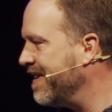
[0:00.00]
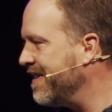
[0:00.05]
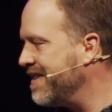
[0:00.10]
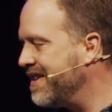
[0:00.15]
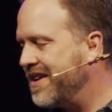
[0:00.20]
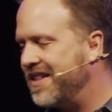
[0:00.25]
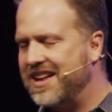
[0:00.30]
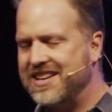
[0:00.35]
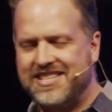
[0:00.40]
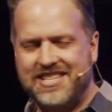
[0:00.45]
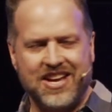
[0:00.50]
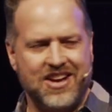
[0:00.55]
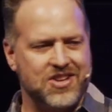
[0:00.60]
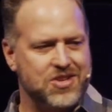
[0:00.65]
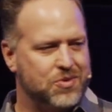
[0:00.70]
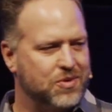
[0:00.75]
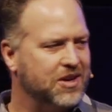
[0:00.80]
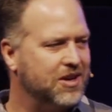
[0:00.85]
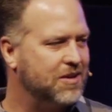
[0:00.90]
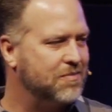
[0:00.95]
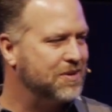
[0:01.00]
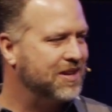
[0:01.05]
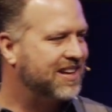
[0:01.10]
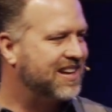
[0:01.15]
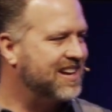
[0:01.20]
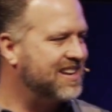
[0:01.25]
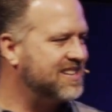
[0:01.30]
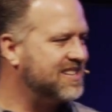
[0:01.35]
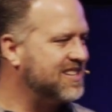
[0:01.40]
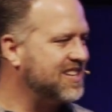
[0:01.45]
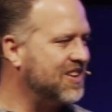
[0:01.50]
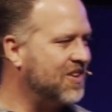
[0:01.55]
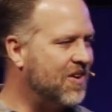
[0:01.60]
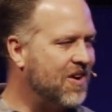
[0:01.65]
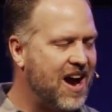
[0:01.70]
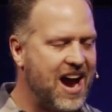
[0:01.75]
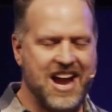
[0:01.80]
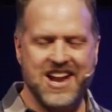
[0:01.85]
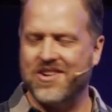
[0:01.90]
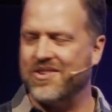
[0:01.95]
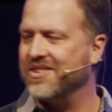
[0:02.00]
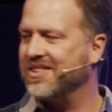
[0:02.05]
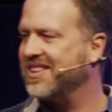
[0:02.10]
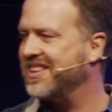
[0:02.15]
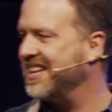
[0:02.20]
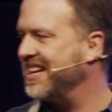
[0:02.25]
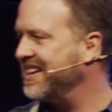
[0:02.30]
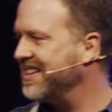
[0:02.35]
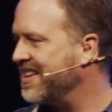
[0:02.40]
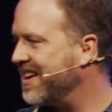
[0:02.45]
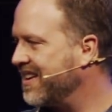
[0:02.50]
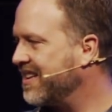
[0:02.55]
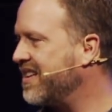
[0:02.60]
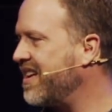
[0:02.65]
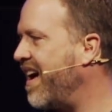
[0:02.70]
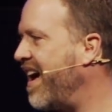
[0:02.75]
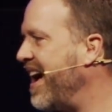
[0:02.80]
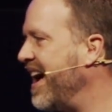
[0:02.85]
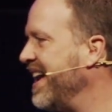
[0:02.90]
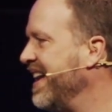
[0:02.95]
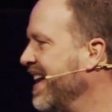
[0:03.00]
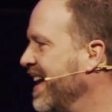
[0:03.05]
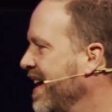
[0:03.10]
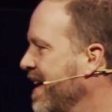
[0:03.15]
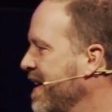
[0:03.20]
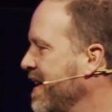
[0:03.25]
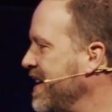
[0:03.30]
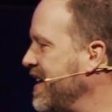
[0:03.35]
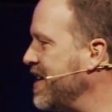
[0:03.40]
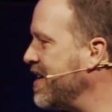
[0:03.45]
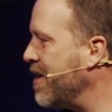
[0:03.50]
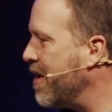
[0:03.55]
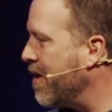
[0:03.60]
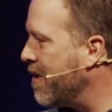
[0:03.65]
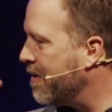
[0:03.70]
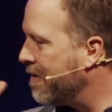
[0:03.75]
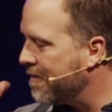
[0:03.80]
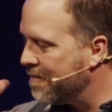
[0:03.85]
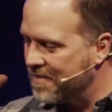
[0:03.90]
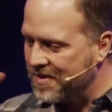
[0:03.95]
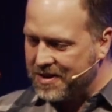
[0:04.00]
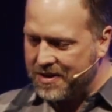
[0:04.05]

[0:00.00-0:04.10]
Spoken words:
Now, that sounds weird because, you know, I don't think that God, you know,